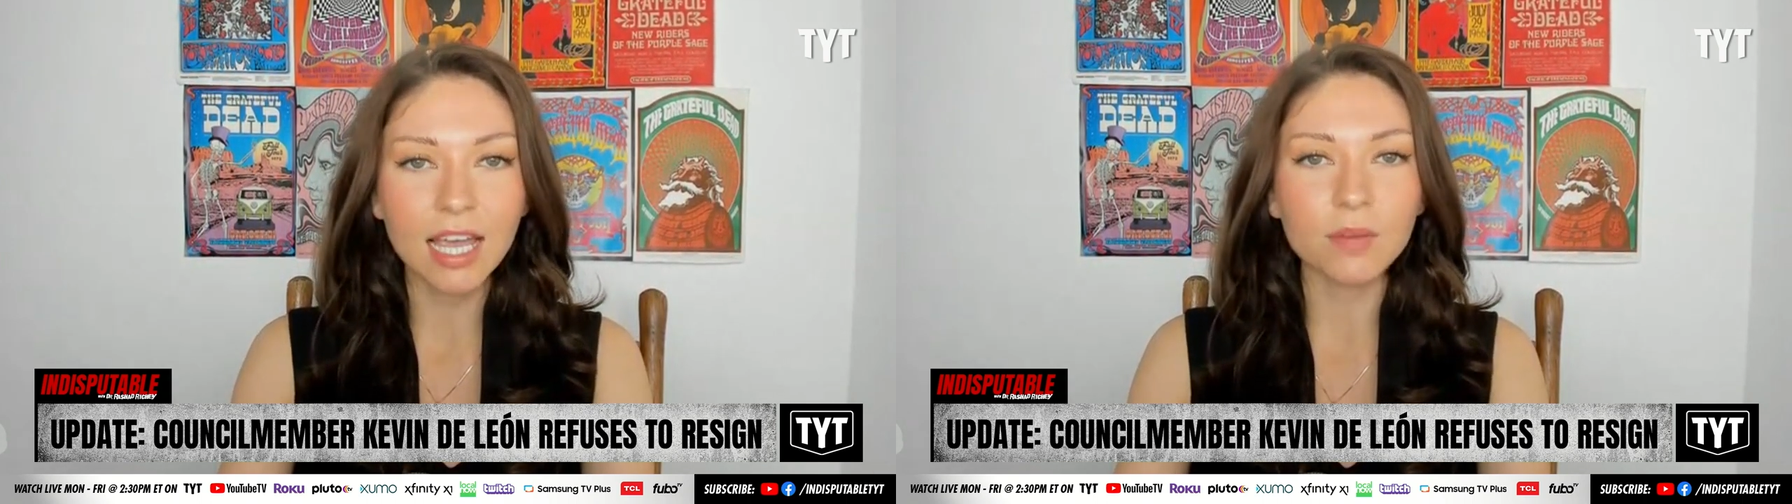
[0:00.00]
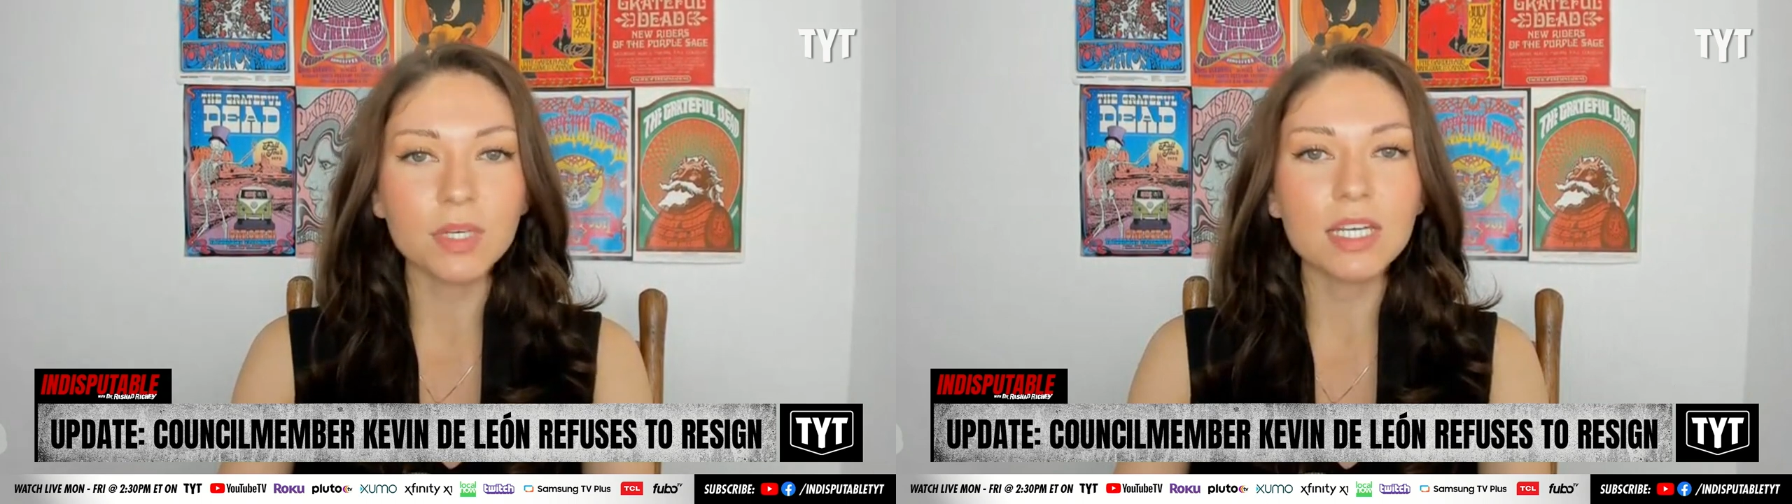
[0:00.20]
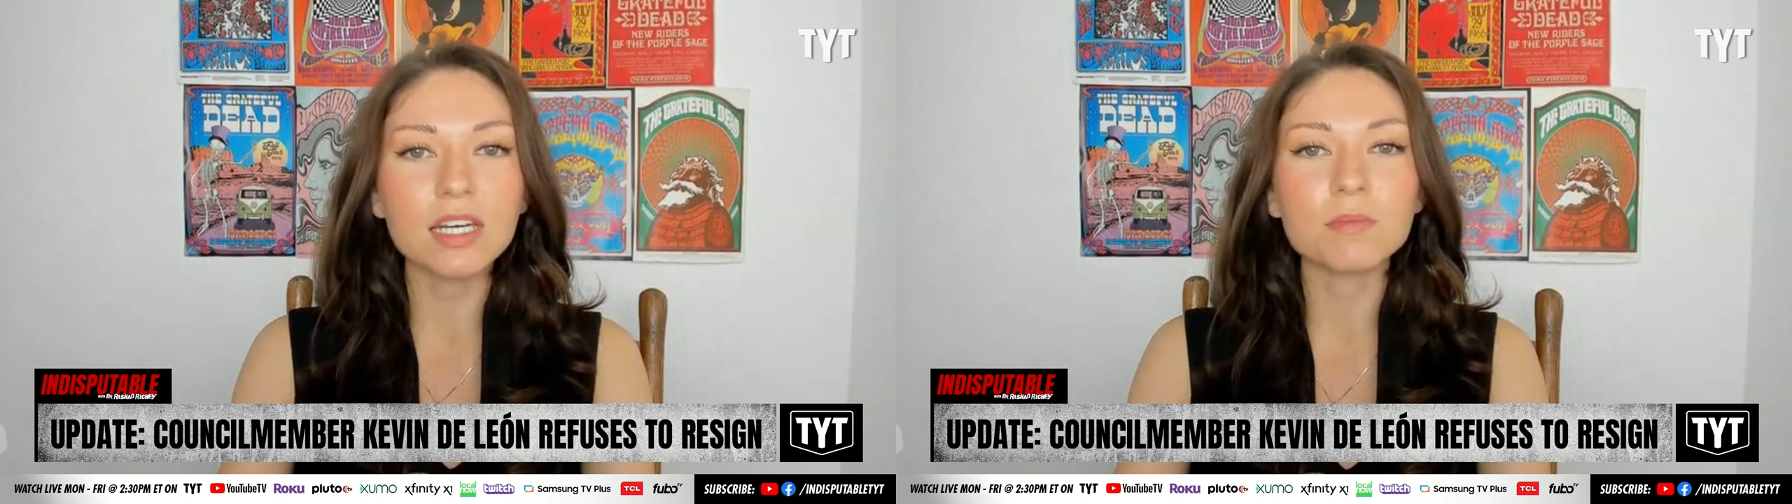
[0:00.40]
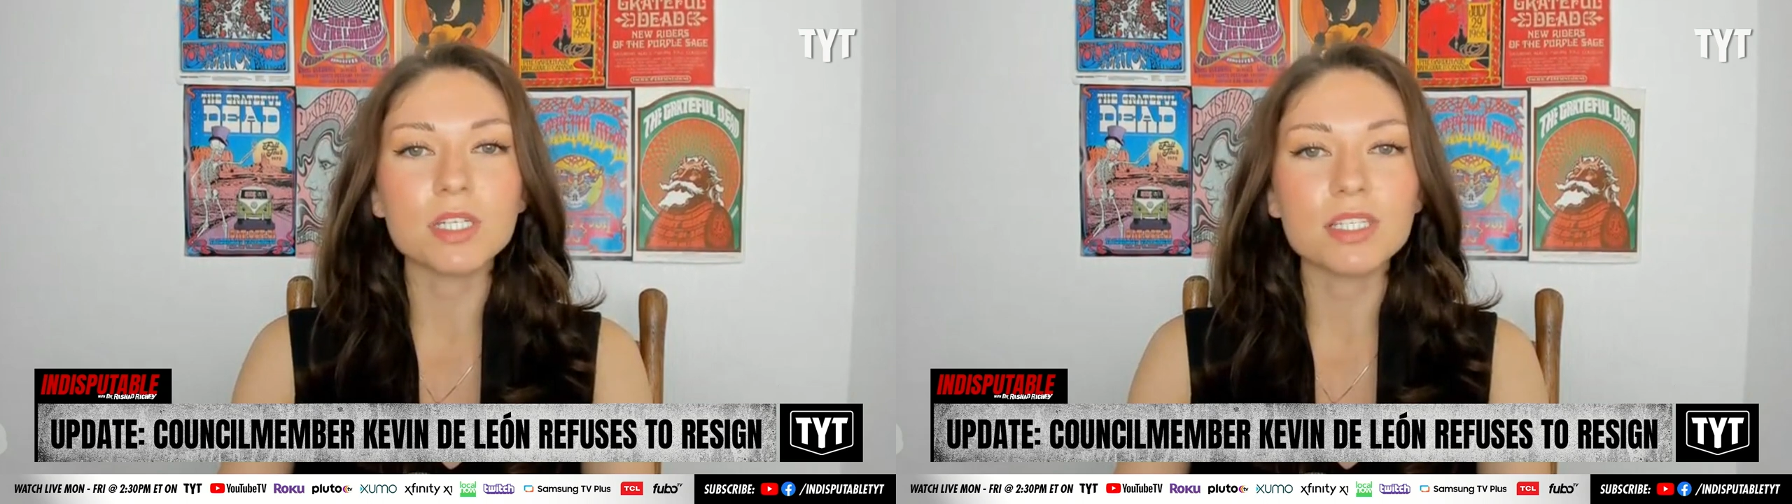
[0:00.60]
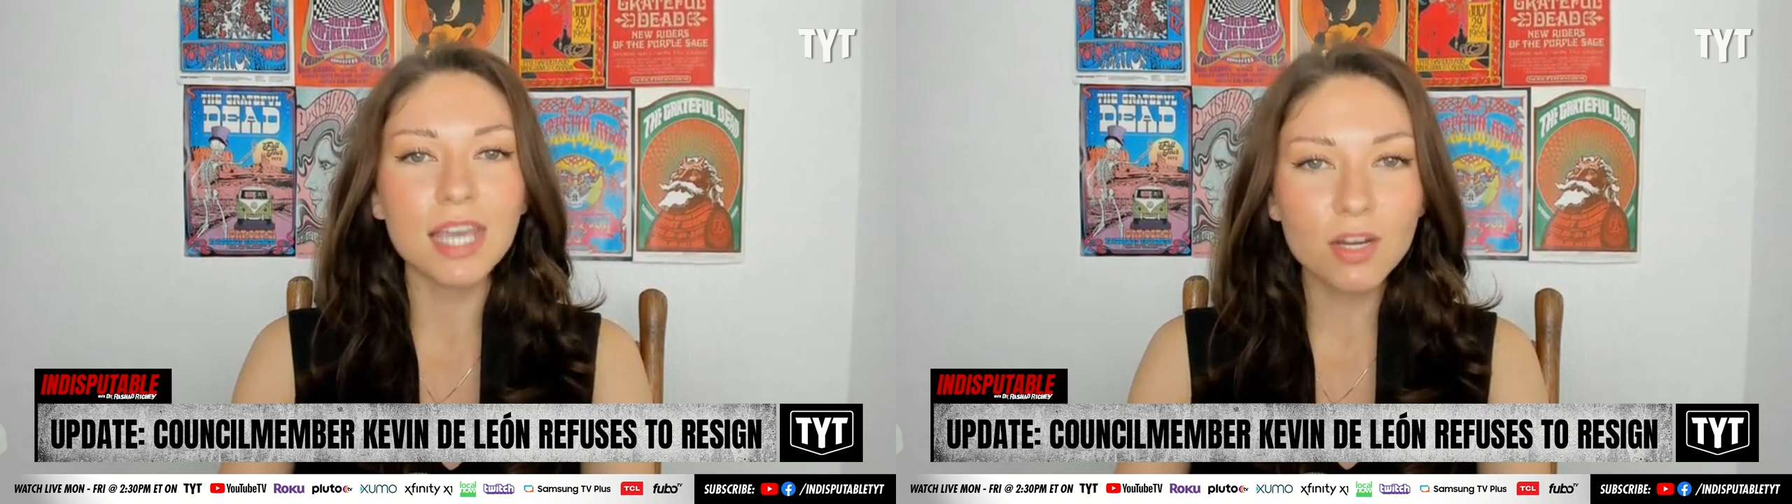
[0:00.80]
and we need him
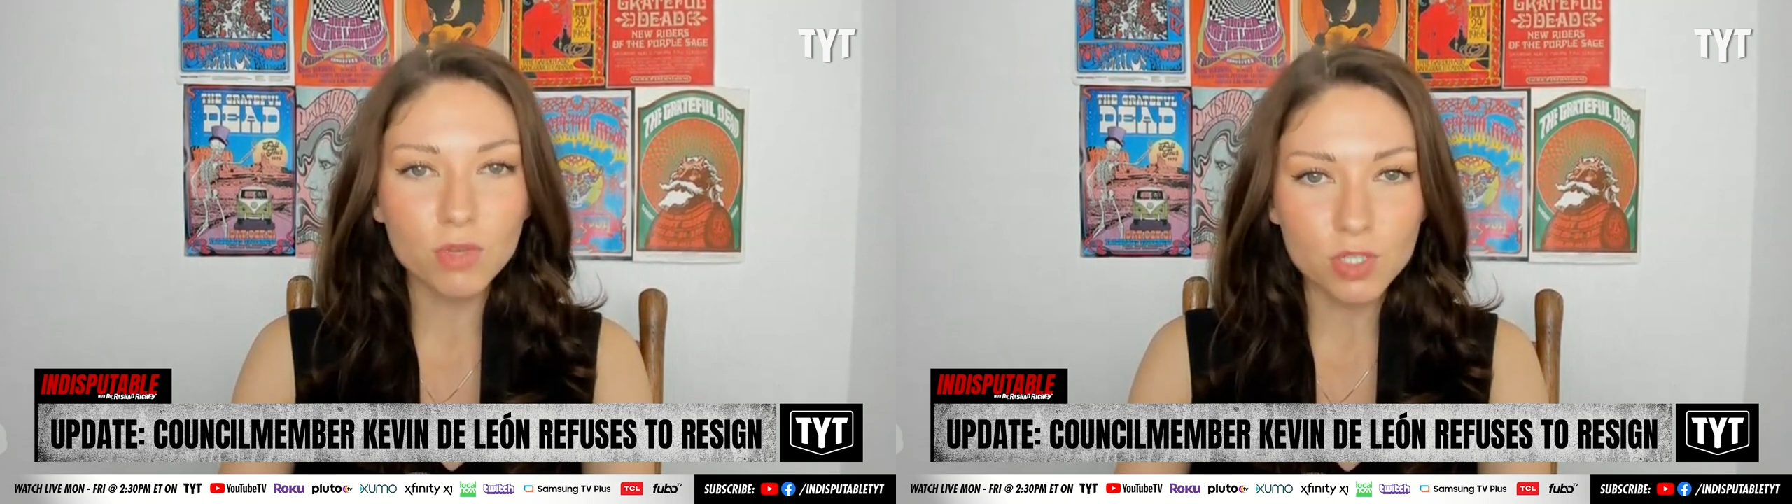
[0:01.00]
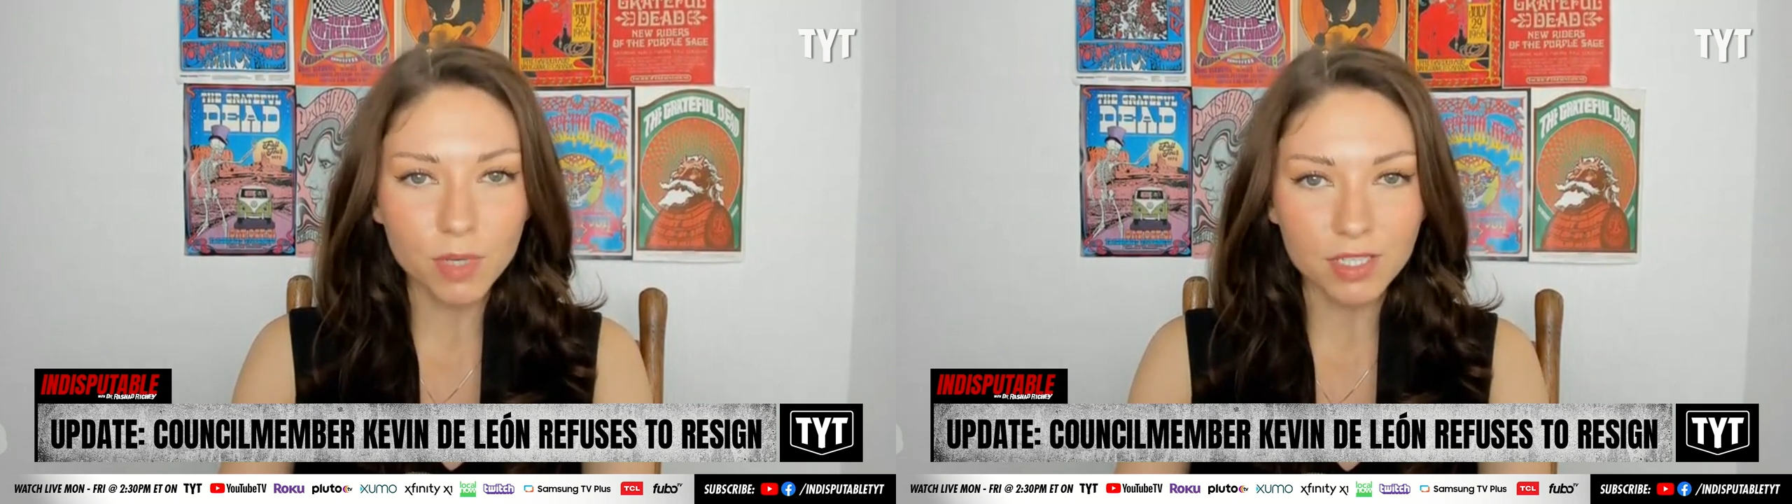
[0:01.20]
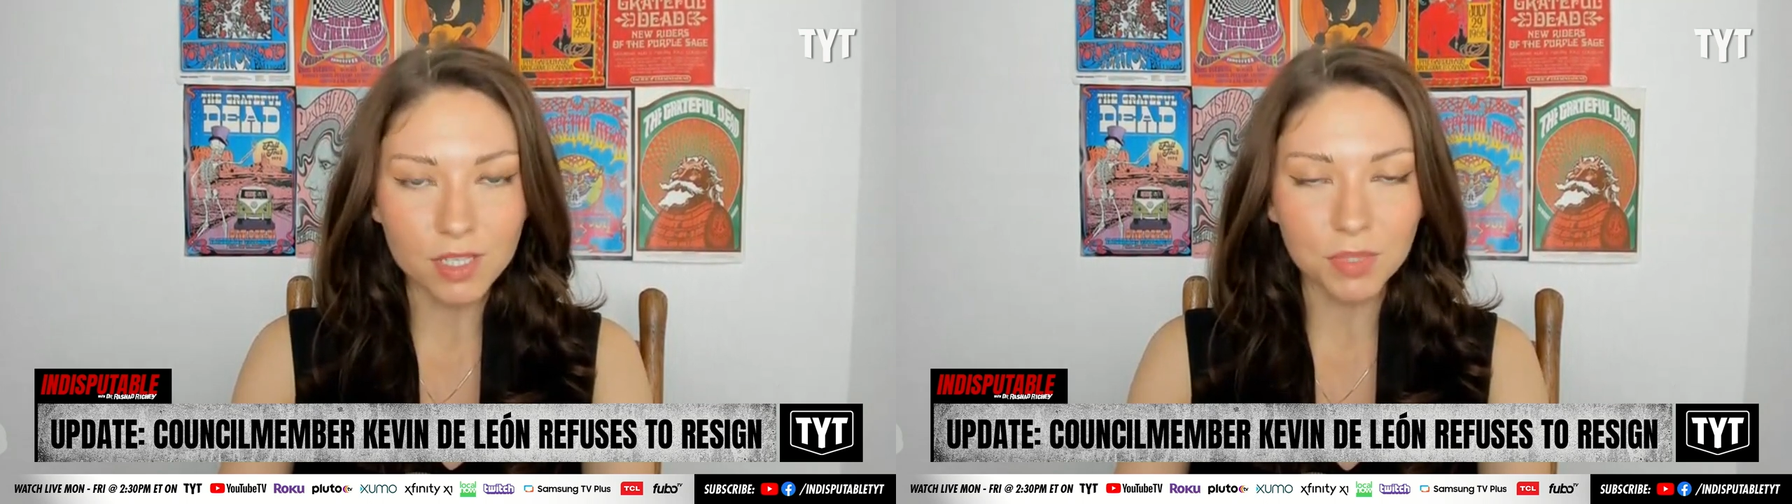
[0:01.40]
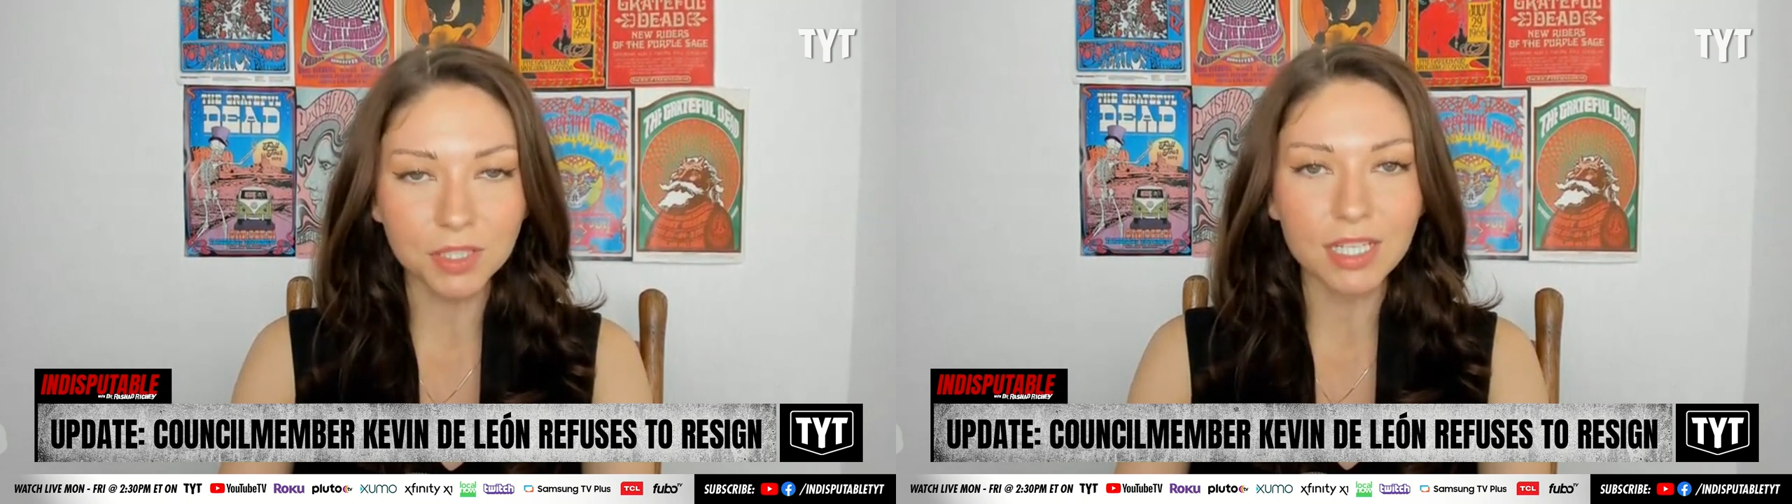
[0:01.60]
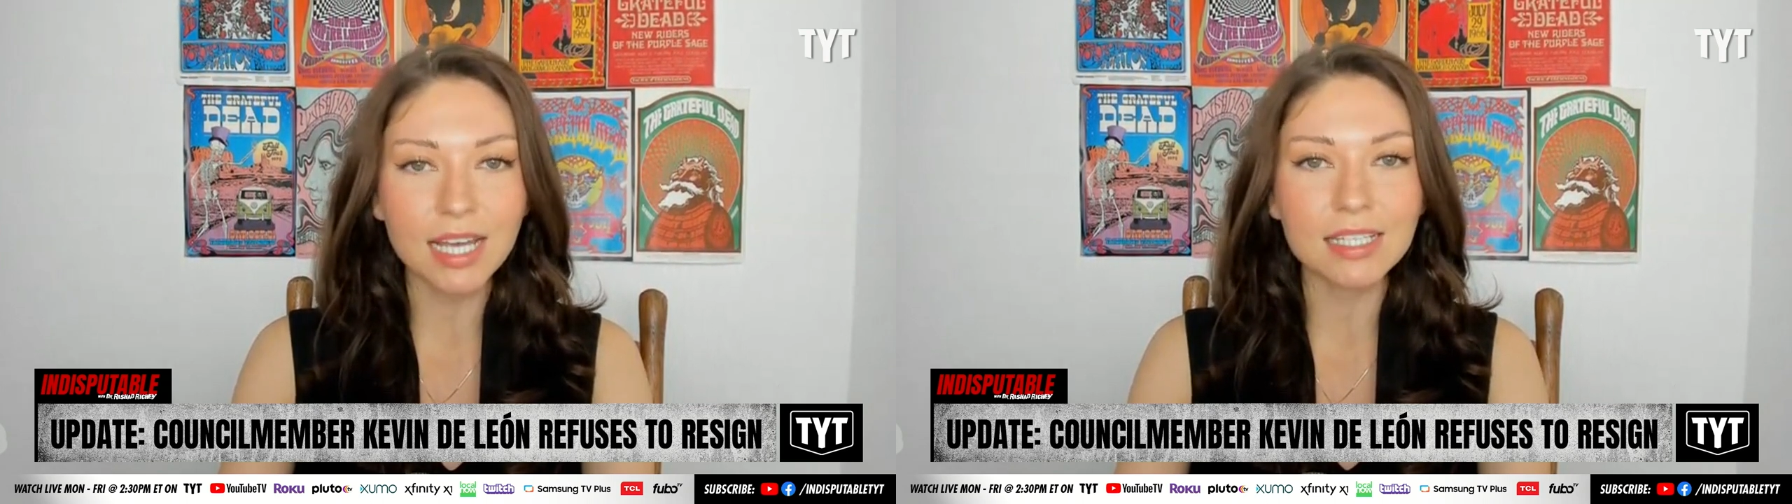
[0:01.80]
to take responsibility